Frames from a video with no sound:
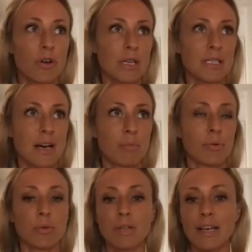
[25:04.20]

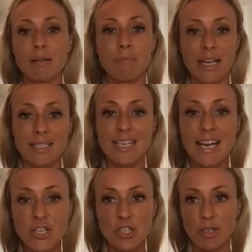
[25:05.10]
example, in
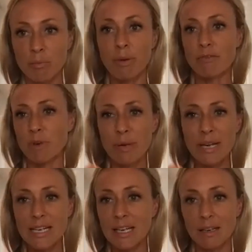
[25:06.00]
meditation by
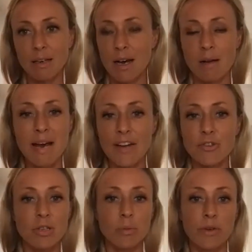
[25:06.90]
repeating a
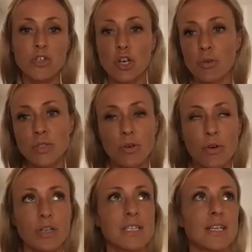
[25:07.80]
mantra that we've chosen or
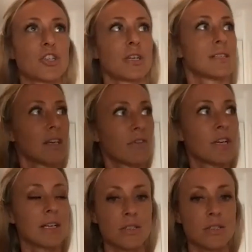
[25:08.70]
a teacher has given